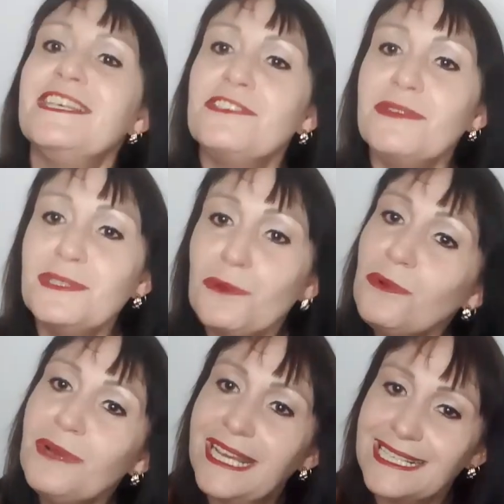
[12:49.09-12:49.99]
So as
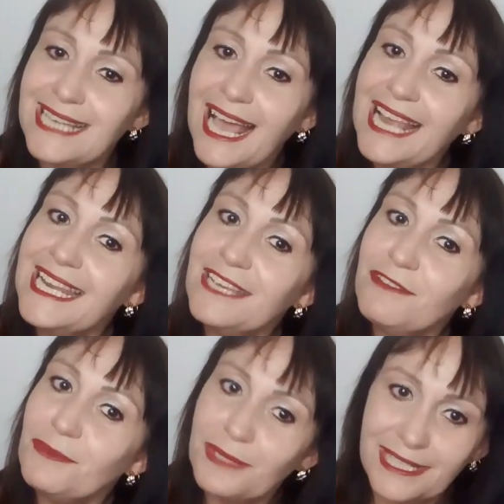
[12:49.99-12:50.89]
always, I
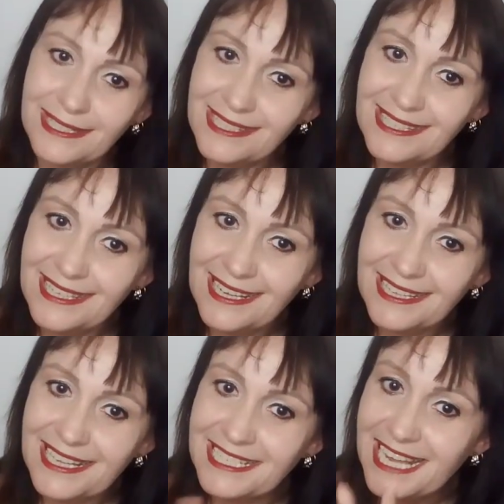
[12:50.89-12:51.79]
leave you with this,
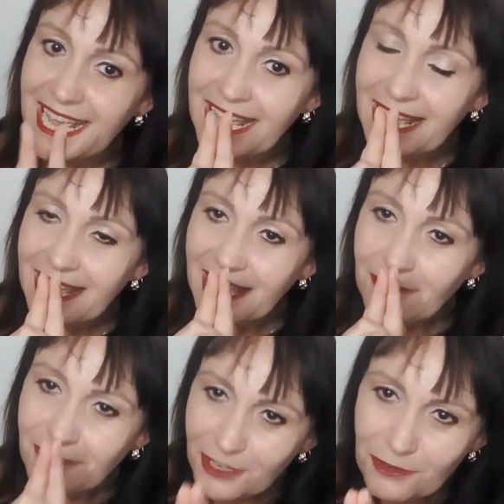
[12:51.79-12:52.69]
that
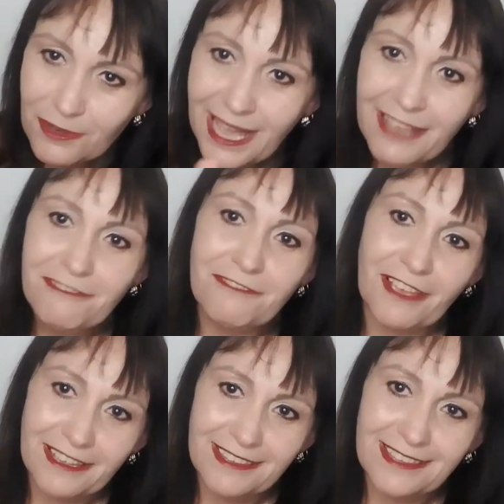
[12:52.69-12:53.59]
if you have
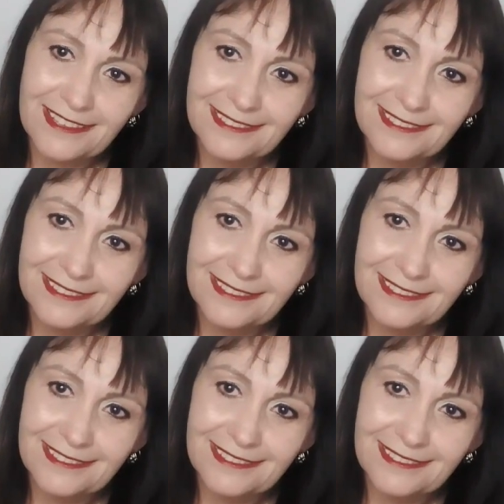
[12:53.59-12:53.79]
faith